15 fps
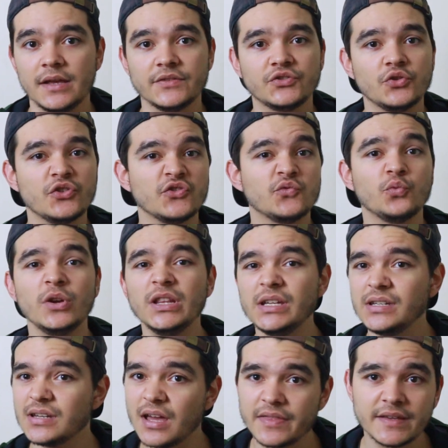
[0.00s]
so there's
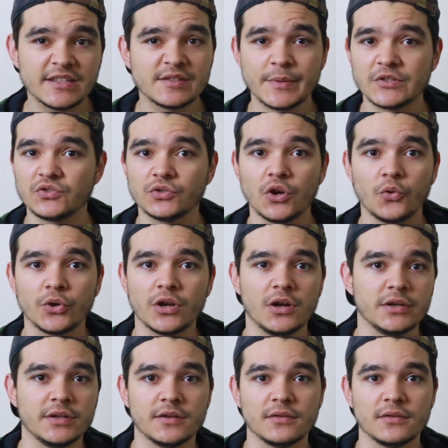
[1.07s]
really nothing special going on